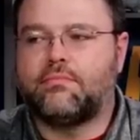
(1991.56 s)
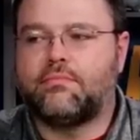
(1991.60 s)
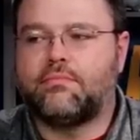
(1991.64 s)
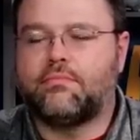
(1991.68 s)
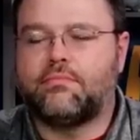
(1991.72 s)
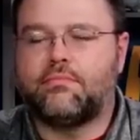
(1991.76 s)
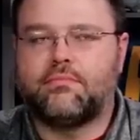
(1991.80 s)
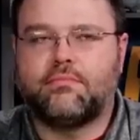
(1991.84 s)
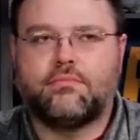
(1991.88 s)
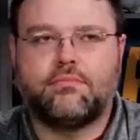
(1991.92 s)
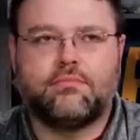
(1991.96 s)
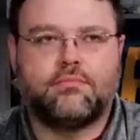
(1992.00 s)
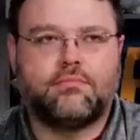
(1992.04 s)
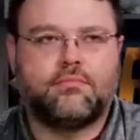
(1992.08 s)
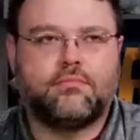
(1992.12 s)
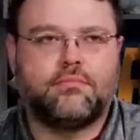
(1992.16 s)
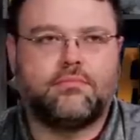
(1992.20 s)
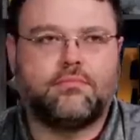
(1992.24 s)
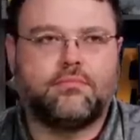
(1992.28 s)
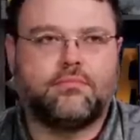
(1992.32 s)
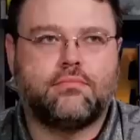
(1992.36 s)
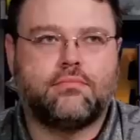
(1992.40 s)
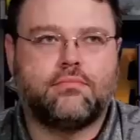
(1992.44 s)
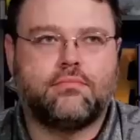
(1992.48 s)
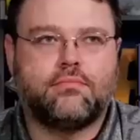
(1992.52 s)

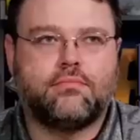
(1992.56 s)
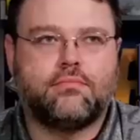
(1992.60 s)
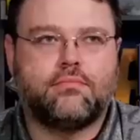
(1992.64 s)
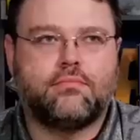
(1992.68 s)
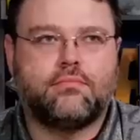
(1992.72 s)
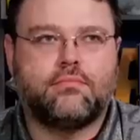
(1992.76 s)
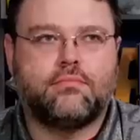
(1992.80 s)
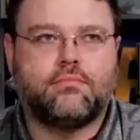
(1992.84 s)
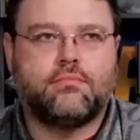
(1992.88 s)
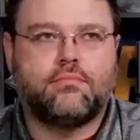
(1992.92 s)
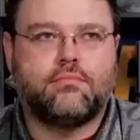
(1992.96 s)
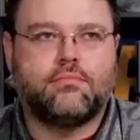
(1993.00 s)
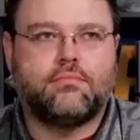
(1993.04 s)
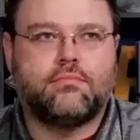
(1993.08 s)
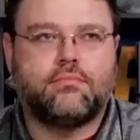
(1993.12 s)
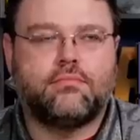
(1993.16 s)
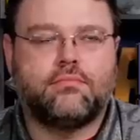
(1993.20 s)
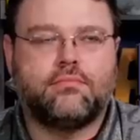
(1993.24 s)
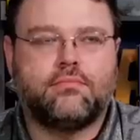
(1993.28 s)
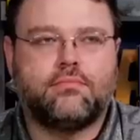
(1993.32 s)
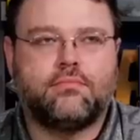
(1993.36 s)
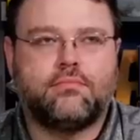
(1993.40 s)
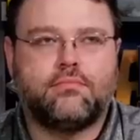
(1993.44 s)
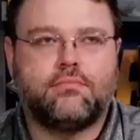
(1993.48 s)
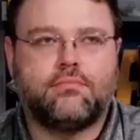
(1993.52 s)

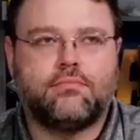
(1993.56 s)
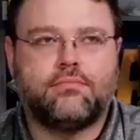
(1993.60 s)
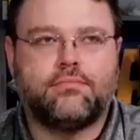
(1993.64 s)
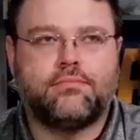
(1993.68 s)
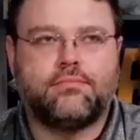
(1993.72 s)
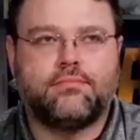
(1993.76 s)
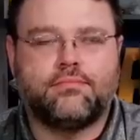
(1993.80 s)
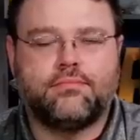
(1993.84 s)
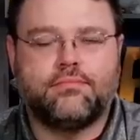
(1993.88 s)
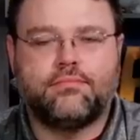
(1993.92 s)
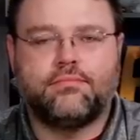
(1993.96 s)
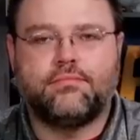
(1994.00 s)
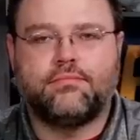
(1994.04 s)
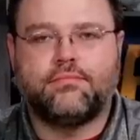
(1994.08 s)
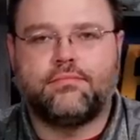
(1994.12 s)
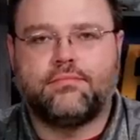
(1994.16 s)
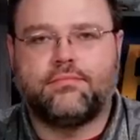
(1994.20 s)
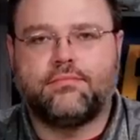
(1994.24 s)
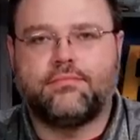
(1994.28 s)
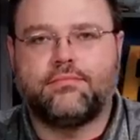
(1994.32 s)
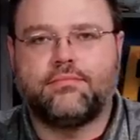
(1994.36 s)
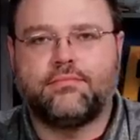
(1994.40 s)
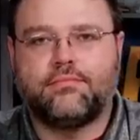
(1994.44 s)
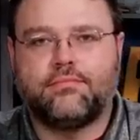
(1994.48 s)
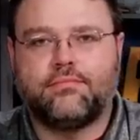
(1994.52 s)

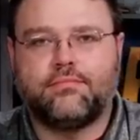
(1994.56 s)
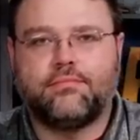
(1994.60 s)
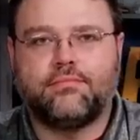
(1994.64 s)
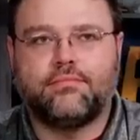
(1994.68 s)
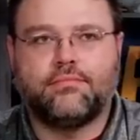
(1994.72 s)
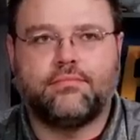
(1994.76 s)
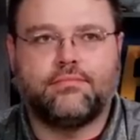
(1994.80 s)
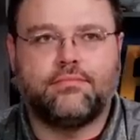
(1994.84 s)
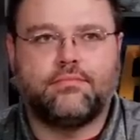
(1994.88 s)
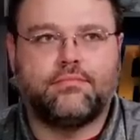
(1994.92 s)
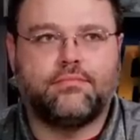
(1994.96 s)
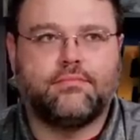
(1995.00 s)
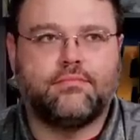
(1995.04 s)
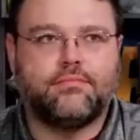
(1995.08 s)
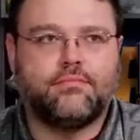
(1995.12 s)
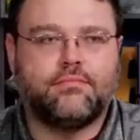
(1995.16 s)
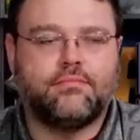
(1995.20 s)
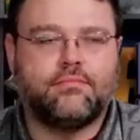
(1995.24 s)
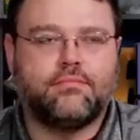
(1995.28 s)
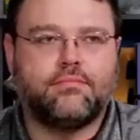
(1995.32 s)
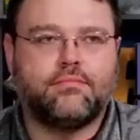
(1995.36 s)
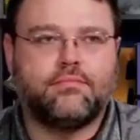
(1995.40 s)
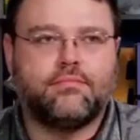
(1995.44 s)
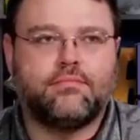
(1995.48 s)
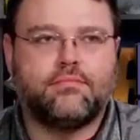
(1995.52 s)

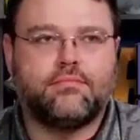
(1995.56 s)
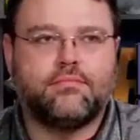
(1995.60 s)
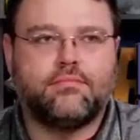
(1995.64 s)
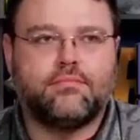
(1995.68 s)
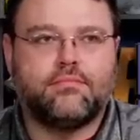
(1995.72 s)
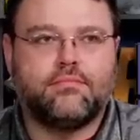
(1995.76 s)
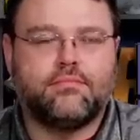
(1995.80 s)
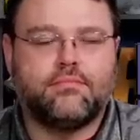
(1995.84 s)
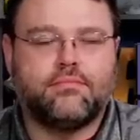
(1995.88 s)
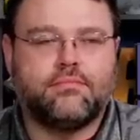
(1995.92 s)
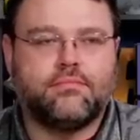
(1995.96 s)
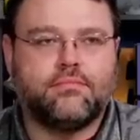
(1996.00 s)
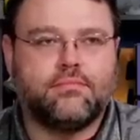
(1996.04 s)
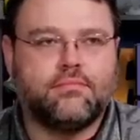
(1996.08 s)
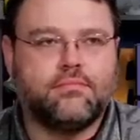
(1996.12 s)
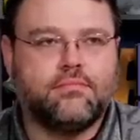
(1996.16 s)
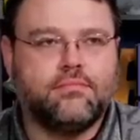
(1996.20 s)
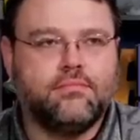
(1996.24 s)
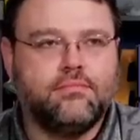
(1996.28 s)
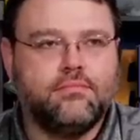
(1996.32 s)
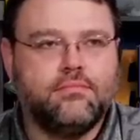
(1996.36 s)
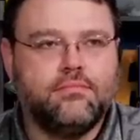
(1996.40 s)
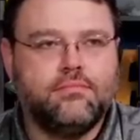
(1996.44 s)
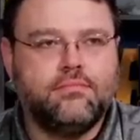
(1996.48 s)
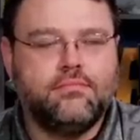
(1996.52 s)

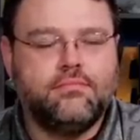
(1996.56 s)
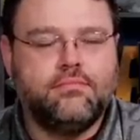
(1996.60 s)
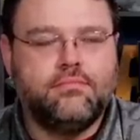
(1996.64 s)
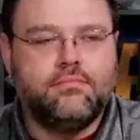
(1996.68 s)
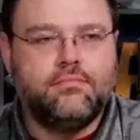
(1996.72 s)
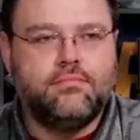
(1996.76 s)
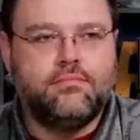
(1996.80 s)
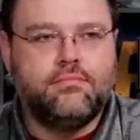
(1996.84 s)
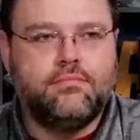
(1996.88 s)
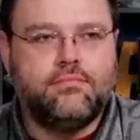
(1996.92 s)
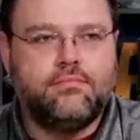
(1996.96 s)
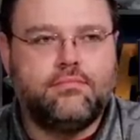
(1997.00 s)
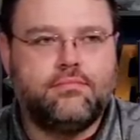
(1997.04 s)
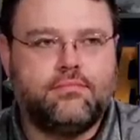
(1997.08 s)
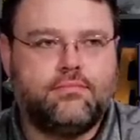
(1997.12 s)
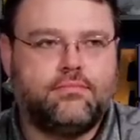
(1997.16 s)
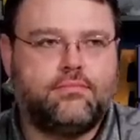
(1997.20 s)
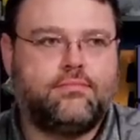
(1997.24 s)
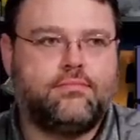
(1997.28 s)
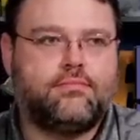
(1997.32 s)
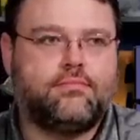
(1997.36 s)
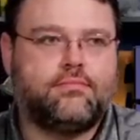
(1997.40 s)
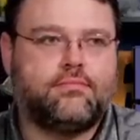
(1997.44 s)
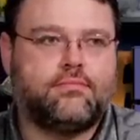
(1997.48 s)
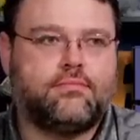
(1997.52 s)

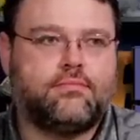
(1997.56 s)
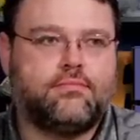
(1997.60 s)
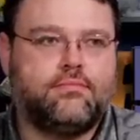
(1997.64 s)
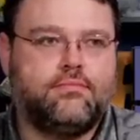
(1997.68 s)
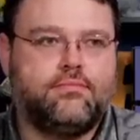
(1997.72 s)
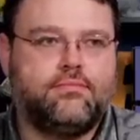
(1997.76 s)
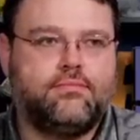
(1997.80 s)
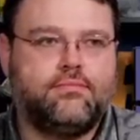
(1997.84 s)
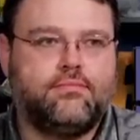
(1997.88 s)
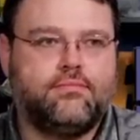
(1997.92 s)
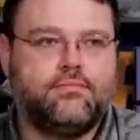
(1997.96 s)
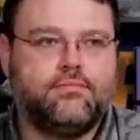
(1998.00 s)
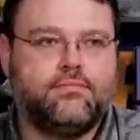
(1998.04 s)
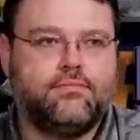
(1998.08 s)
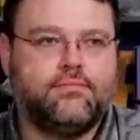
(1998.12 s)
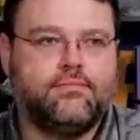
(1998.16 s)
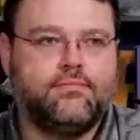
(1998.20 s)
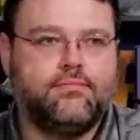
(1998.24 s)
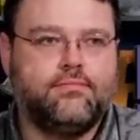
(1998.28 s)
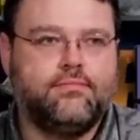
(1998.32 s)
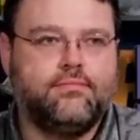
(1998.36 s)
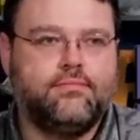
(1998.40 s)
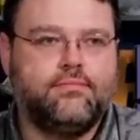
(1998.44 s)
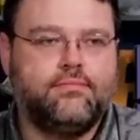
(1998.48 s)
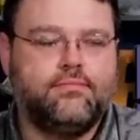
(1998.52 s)

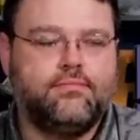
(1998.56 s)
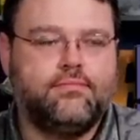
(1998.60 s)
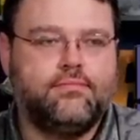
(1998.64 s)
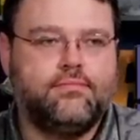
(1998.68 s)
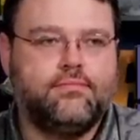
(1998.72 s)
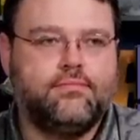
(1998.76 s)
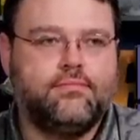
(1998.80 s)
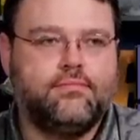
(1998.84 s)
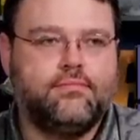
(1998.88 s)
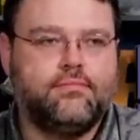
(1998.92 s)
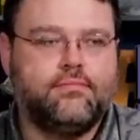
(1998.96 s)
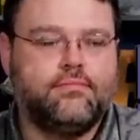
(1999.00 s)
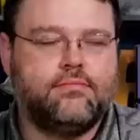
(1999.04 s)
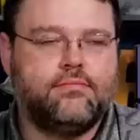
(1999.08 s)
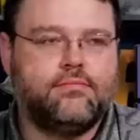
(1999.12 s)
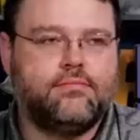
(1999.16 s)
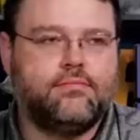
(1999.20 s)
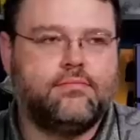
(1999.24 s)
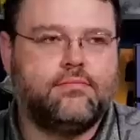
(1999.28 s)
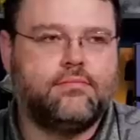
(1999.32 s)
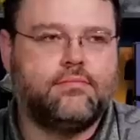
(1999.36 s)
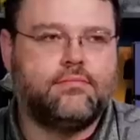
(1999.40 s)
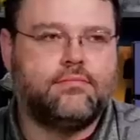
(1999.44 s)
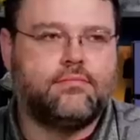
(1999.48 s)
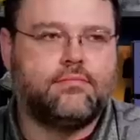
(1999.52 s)

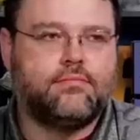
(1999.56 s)
[no speech]